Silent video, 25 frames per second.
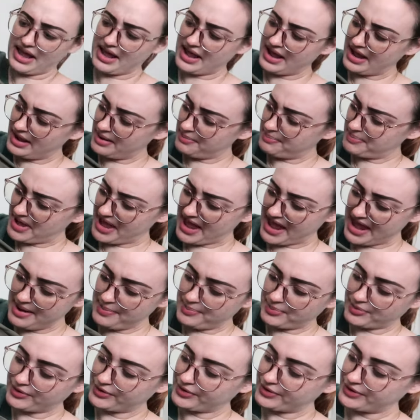a
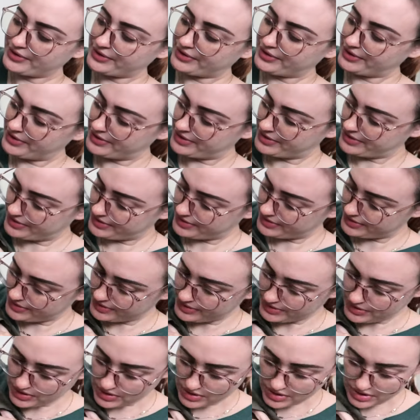paper
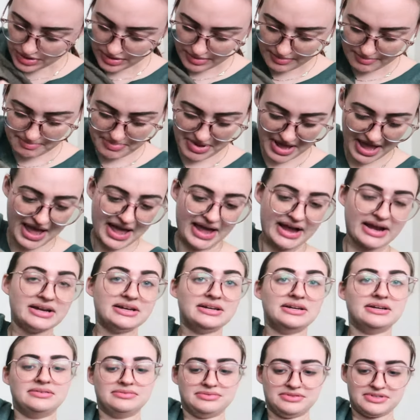bag
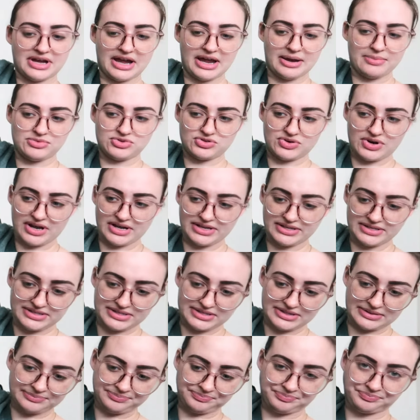type
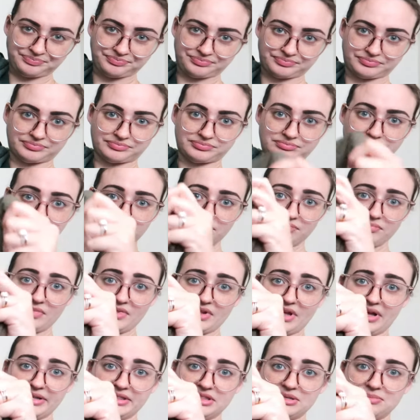dress,
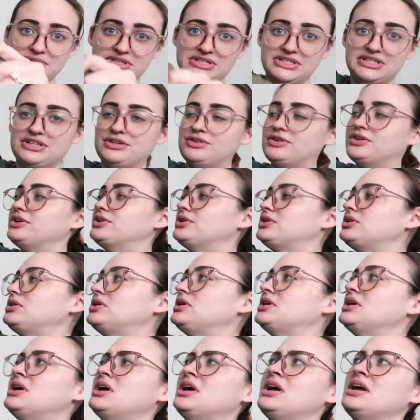like the
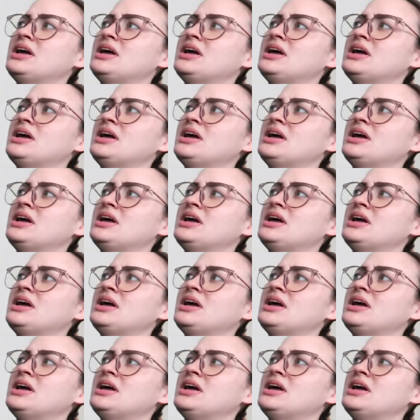material.